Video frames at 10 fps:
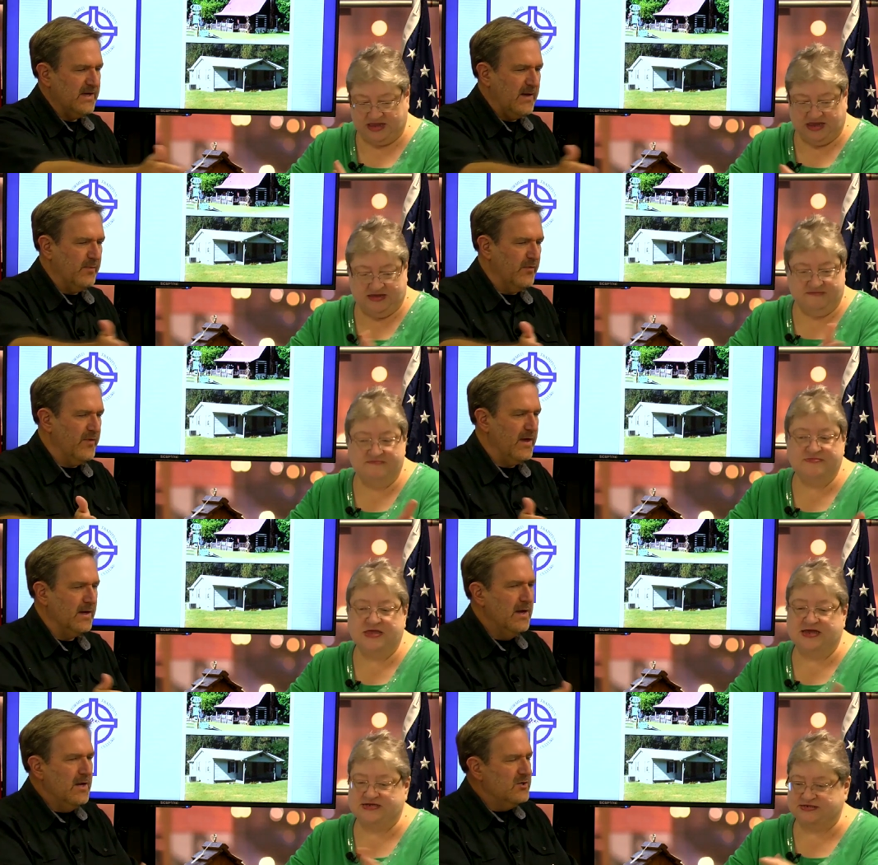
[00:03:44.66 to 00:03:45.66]
Speaker 1: type of
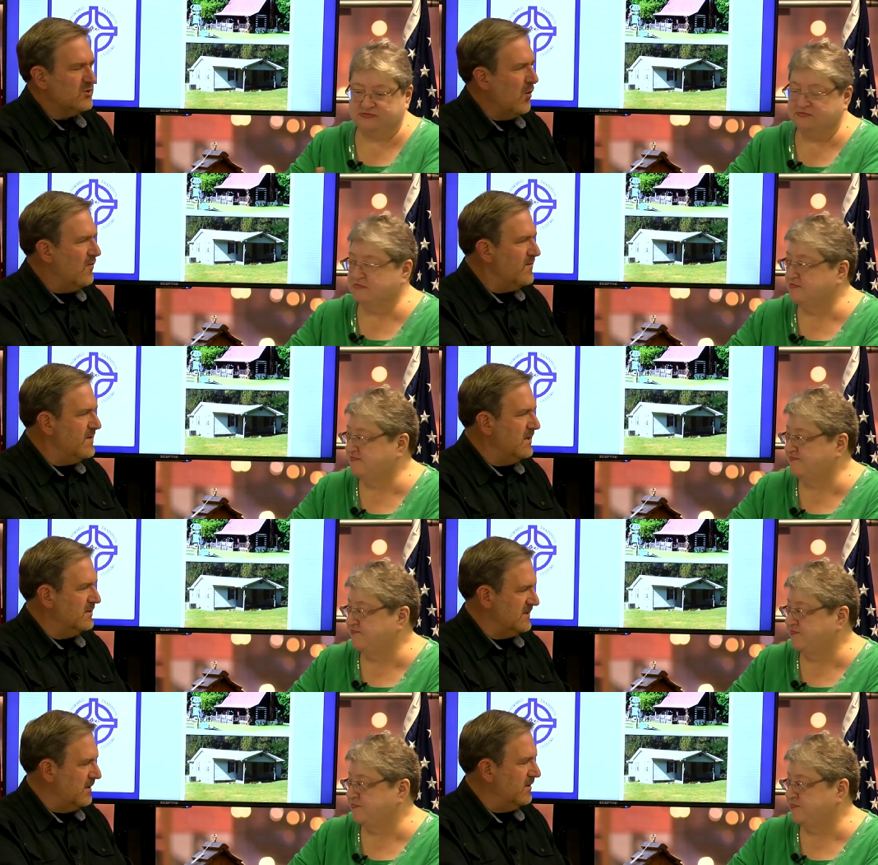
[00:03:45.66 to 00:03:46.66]
thing. Yes. So, over the
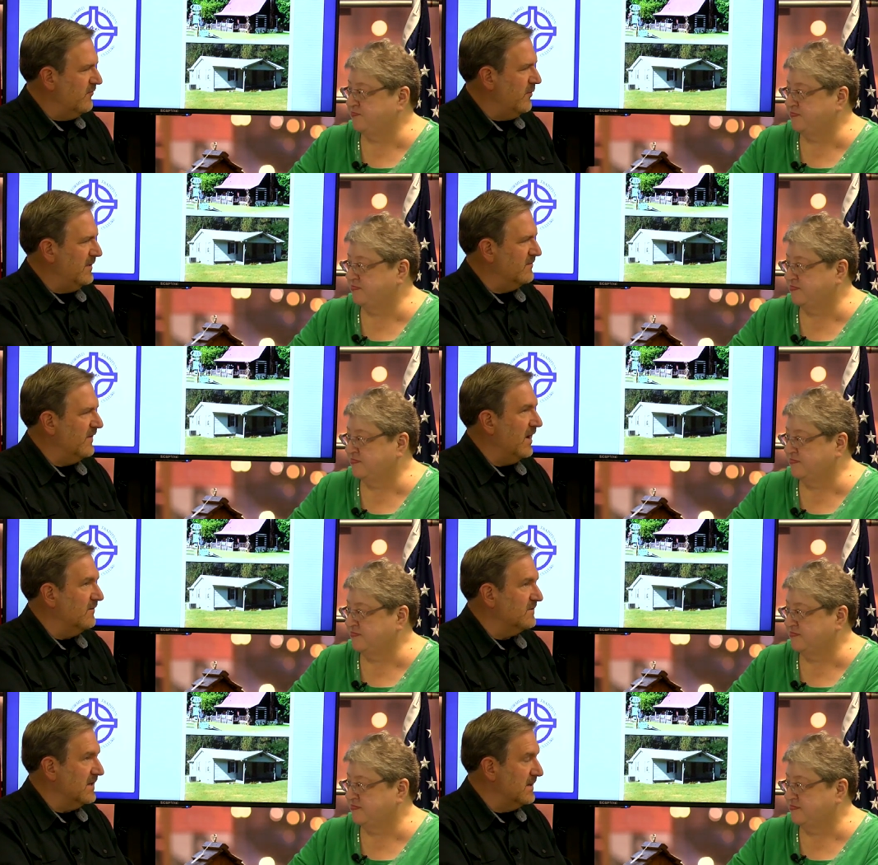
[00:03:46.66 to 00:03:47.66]
years, how long have you been
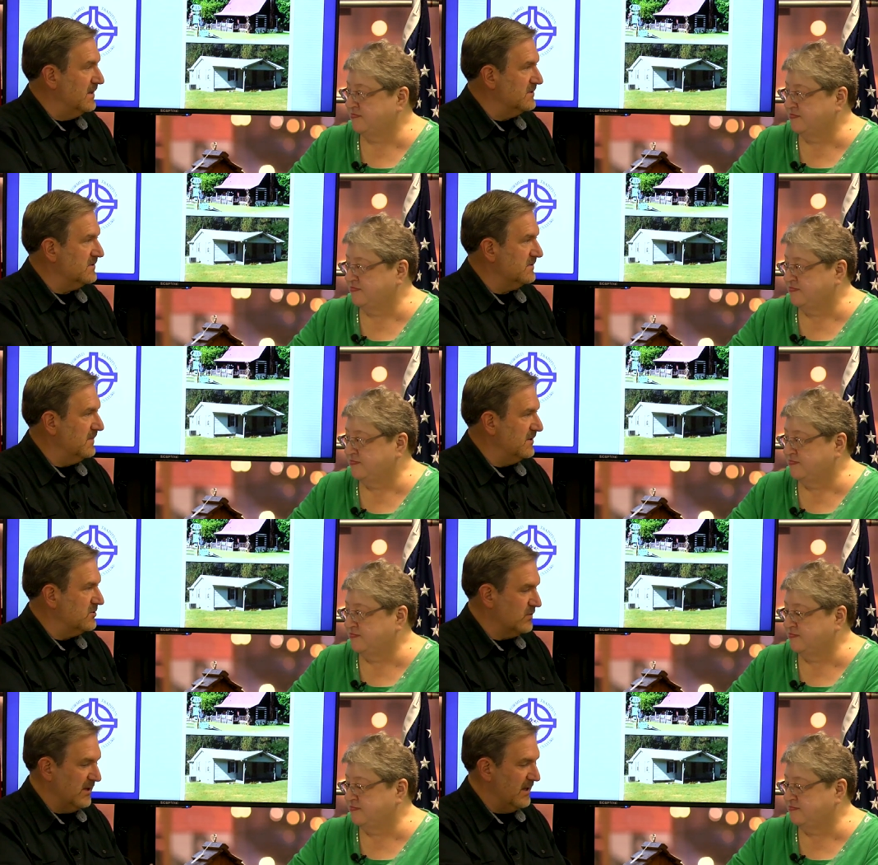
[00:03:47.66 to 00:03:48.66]
involved in this
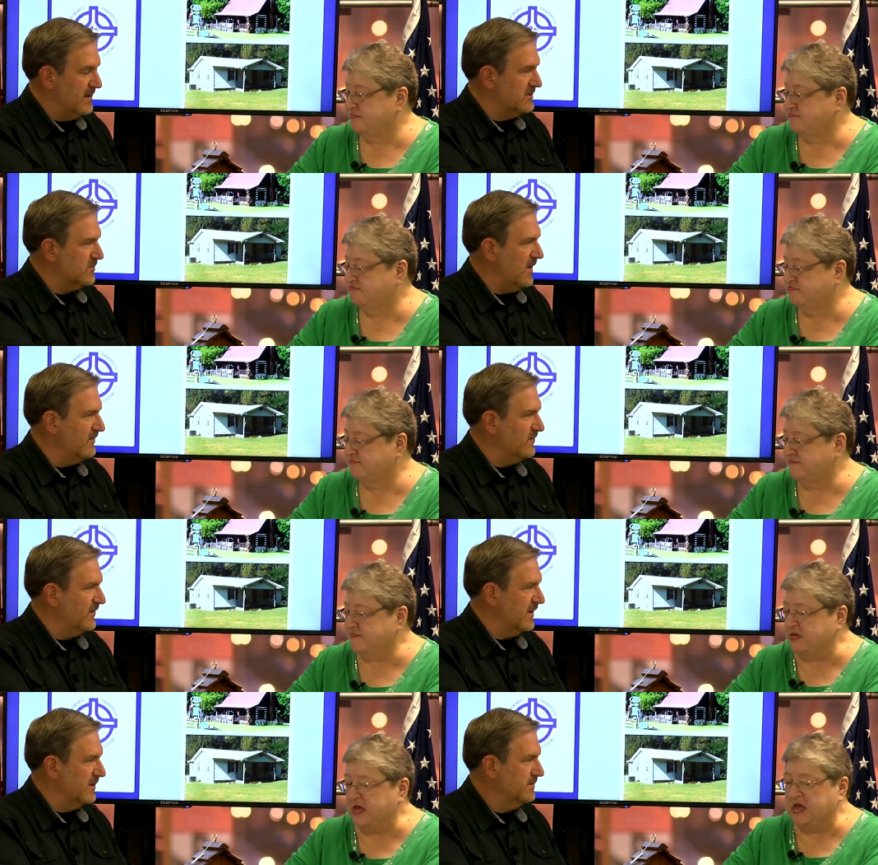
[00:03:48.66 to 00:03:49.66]
ministry and this craft
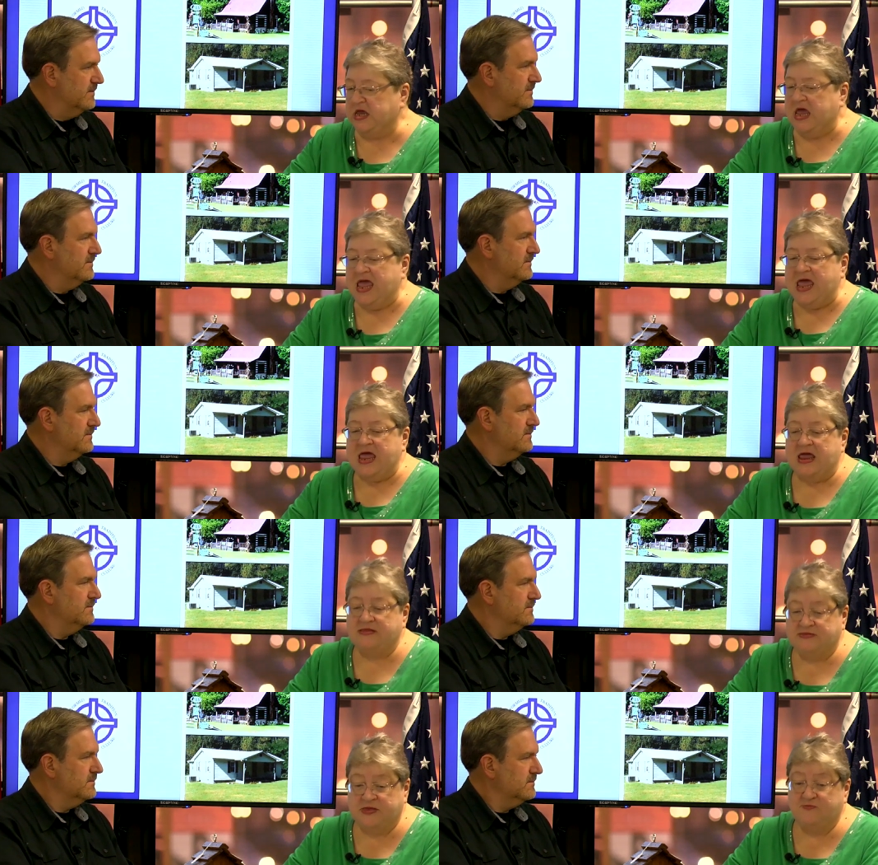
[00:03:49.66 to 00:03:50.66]
fair?
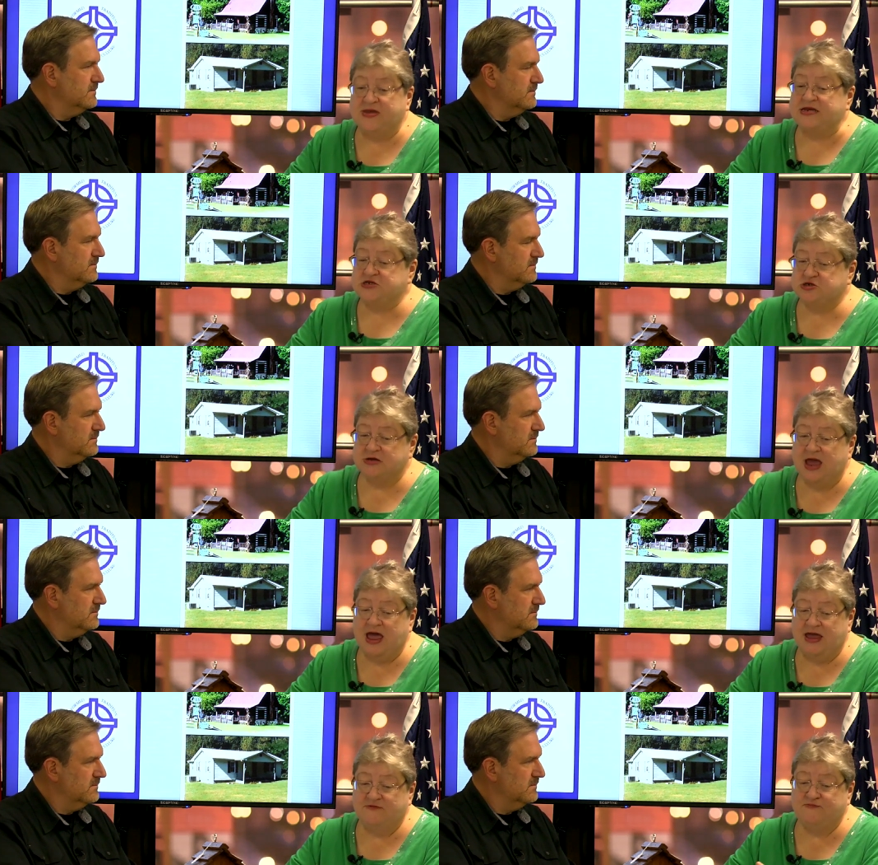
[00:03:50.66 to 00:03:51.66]
Speaker 2: the ministry
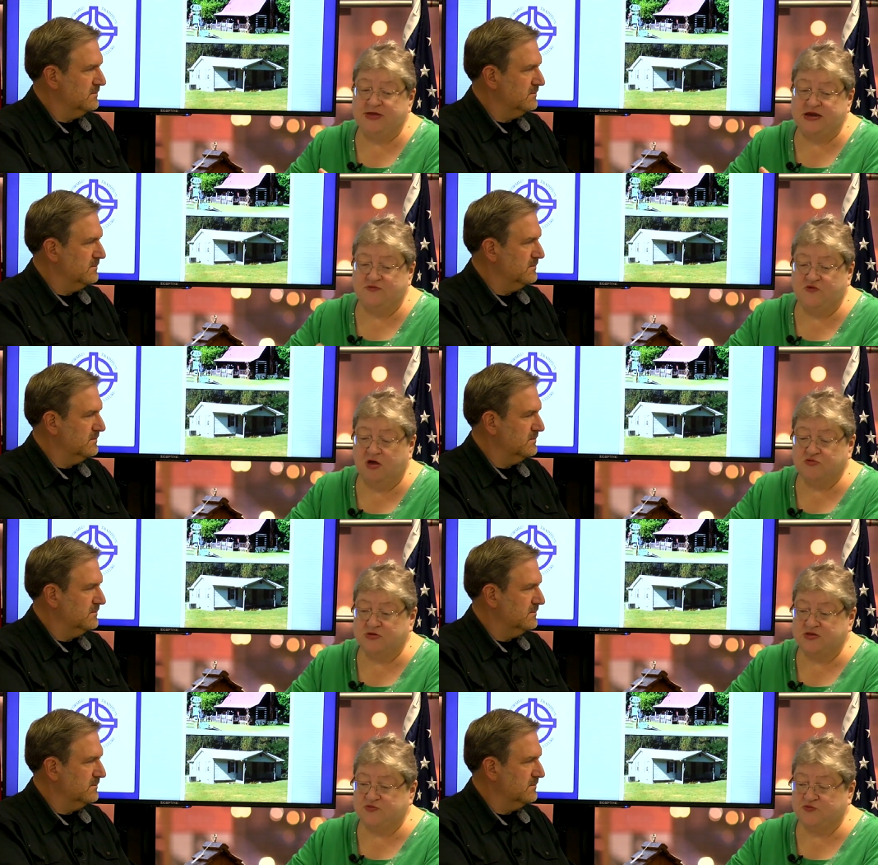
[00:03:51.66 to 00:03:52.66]
I have been involved
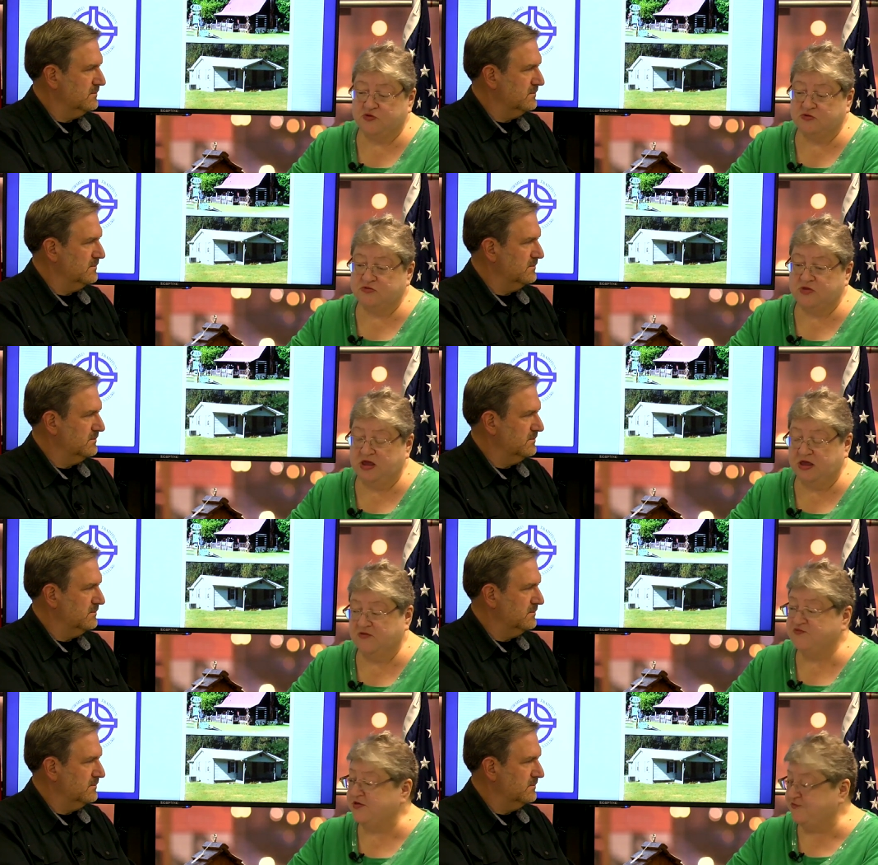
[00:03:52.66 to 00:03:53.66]
with for
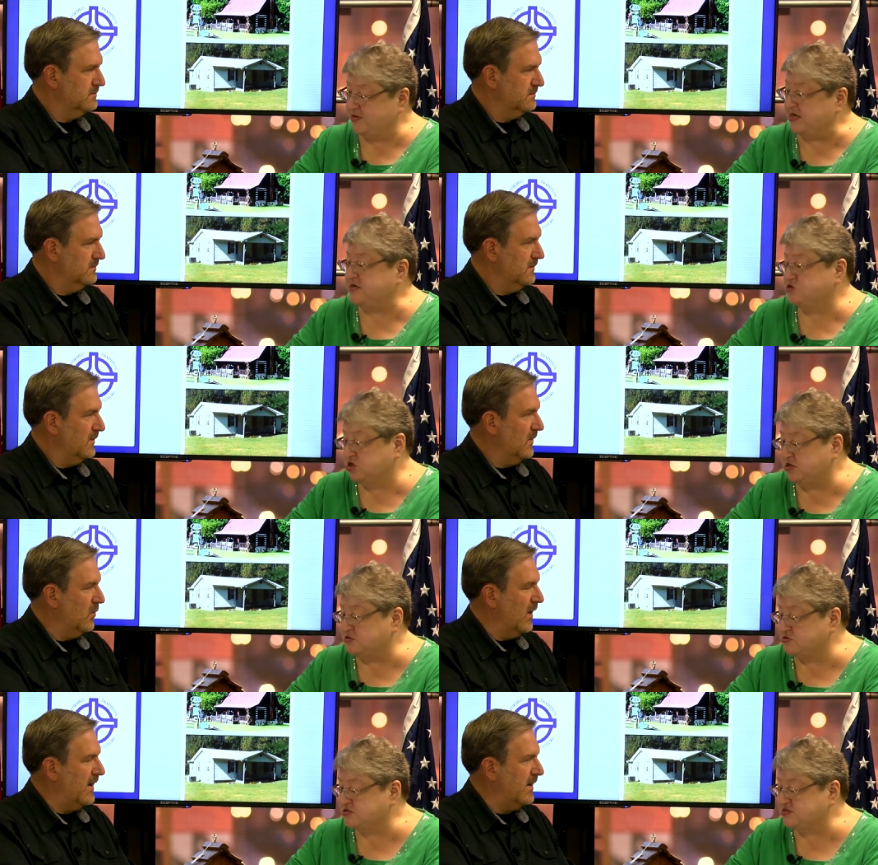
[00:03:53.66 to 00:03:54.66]
uh, 15
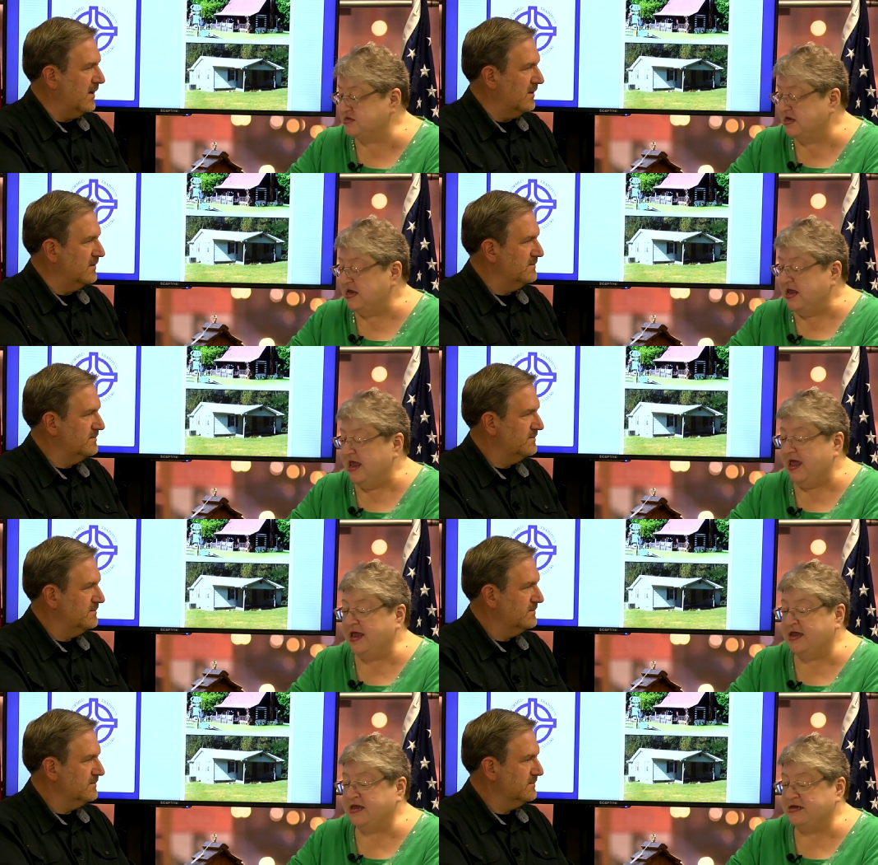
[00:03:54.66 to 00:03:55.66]
years. Wow.
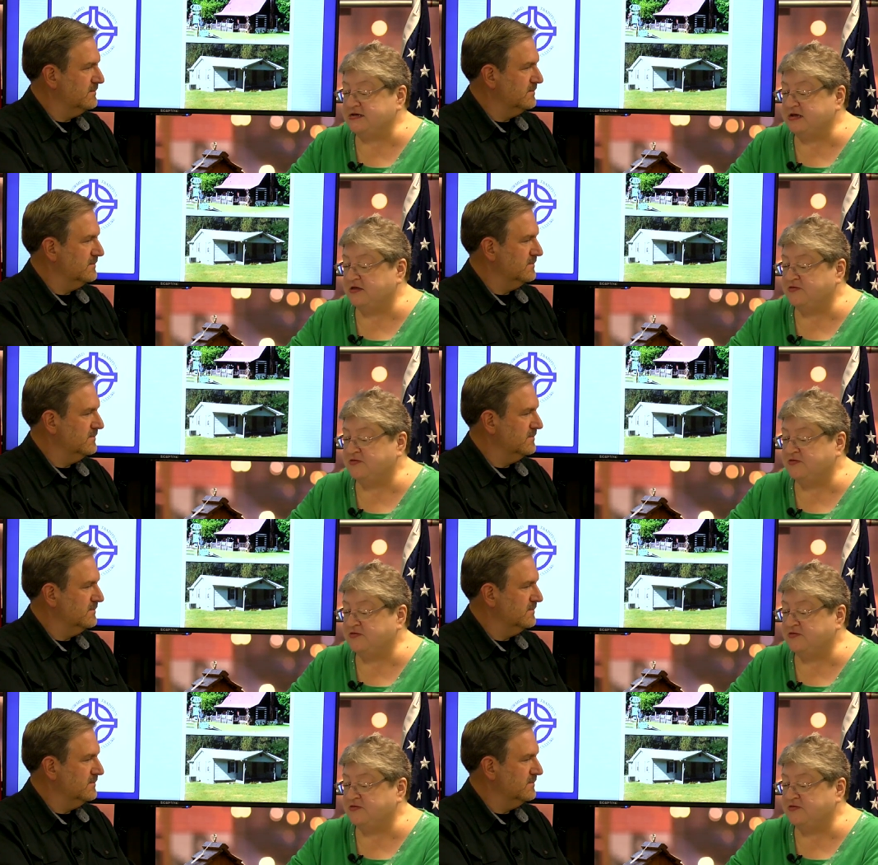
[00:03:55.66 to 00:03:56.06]
And